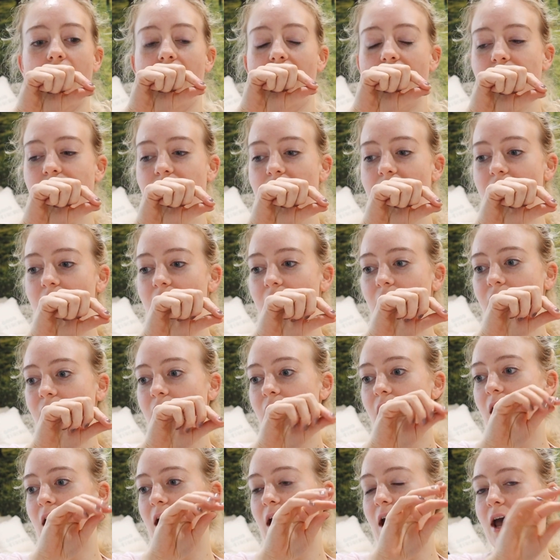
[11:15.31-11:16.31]
And
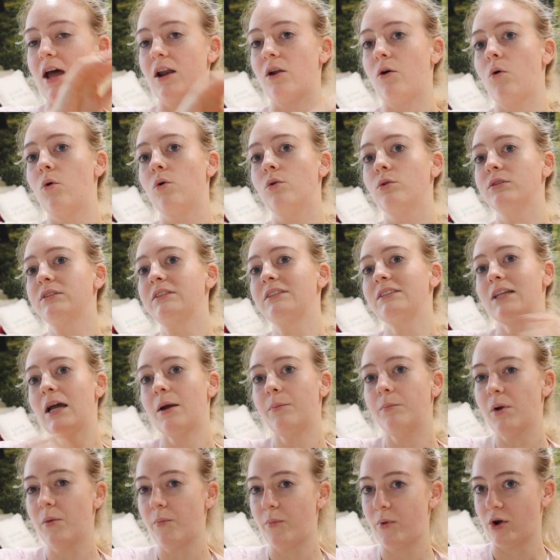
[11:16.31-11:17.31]
then I had a whole
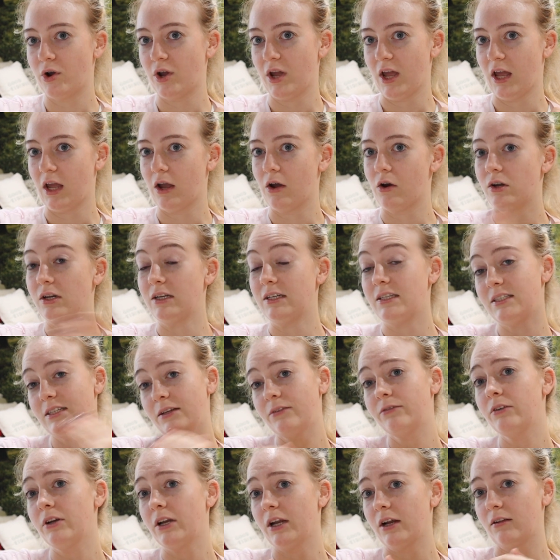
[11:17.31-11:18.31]
separate booking on a
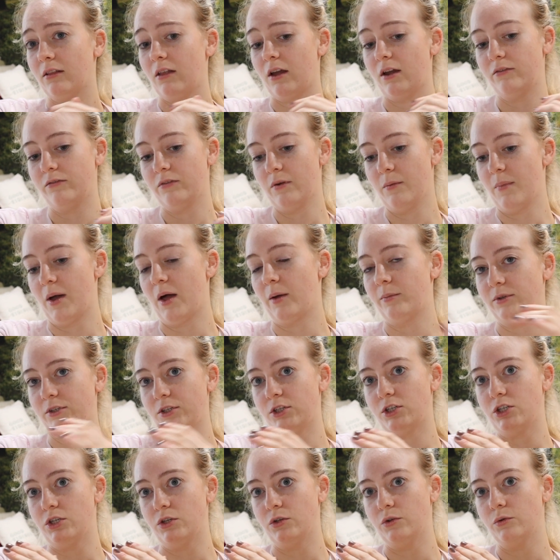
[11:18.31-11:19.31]
different airline from
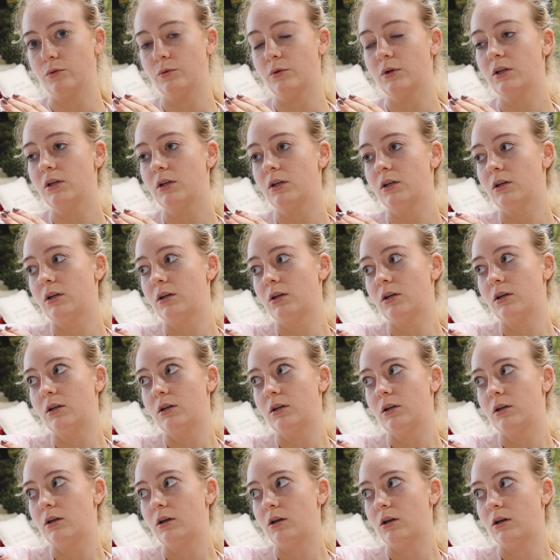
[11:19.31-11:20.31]
Melbourne to
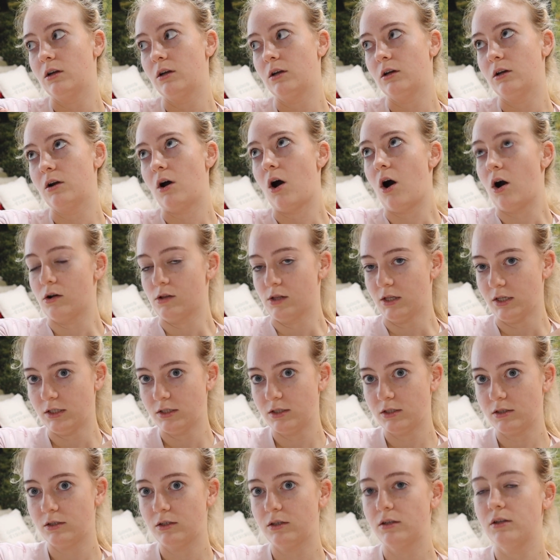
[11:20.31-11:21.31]
Auckland.